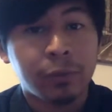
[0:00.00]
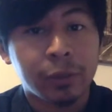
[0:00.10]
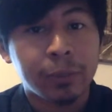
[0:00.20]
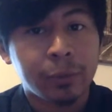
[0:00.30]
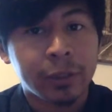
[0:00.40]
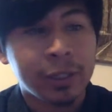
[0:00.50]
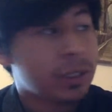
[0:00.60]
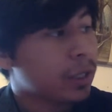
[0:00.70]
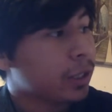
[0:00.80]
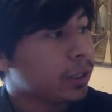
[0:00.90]

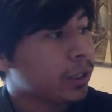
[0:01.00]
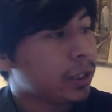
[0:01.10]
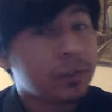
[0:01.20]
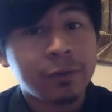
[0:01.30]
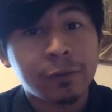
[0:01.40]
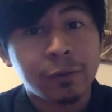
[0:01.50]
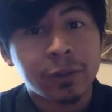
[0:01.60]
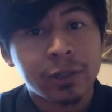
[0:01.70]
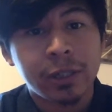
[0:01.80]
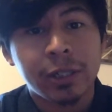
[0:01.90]

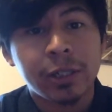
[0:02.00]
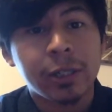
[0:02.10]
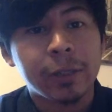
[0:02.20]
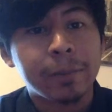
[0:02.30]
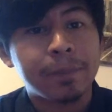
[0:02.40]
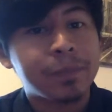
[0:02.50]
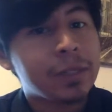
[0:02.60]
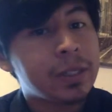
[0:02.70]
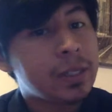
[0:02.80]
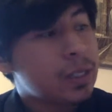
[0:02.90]
1.99499.
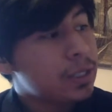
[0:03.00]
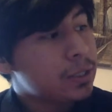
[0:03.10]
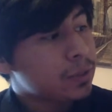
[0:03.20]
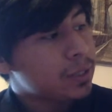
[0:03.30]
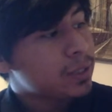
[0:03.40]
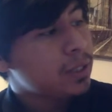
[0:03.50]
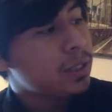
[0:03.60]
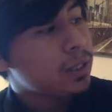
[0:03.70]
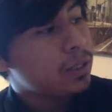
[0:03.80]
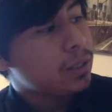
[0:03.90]
As you can
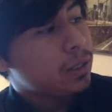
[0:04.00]
see,